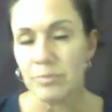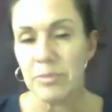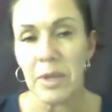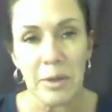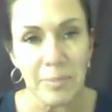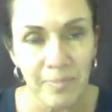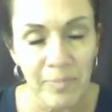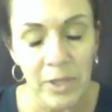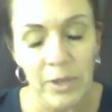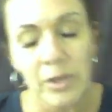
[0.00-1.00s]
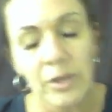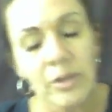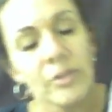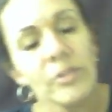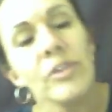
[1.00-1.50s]
No,
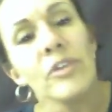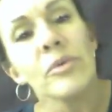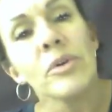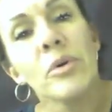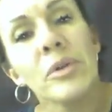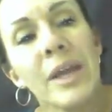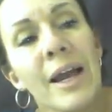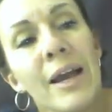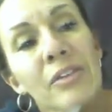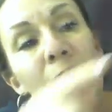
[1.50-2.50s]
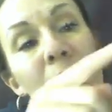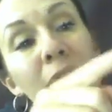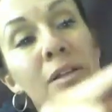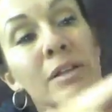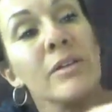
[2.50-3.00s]
this one only has
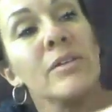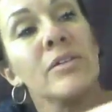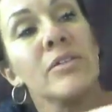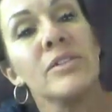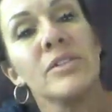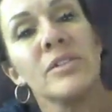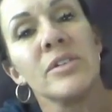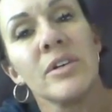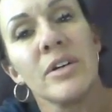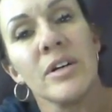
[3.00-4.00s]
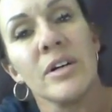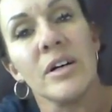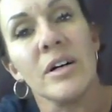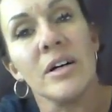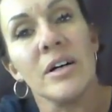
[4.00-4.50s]
milliliters
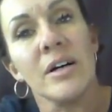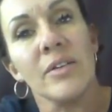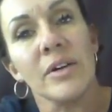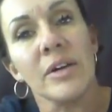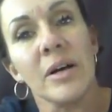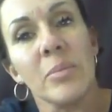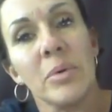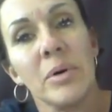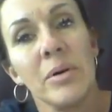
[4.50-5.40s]
on the cup.